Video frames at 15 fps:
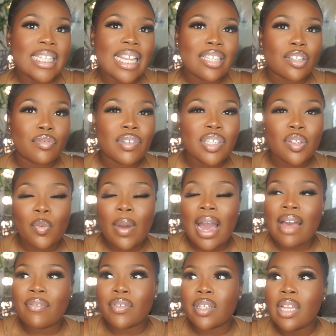that's the reason why I
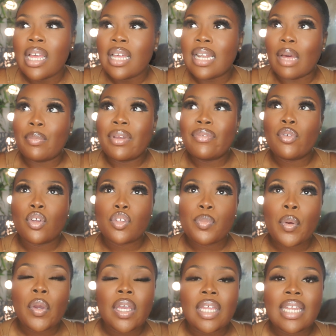haven't, like, we've not
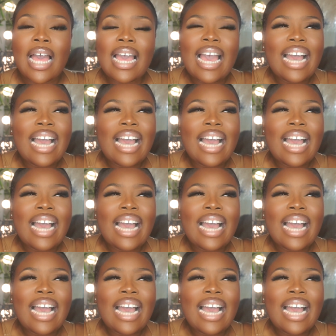spoken.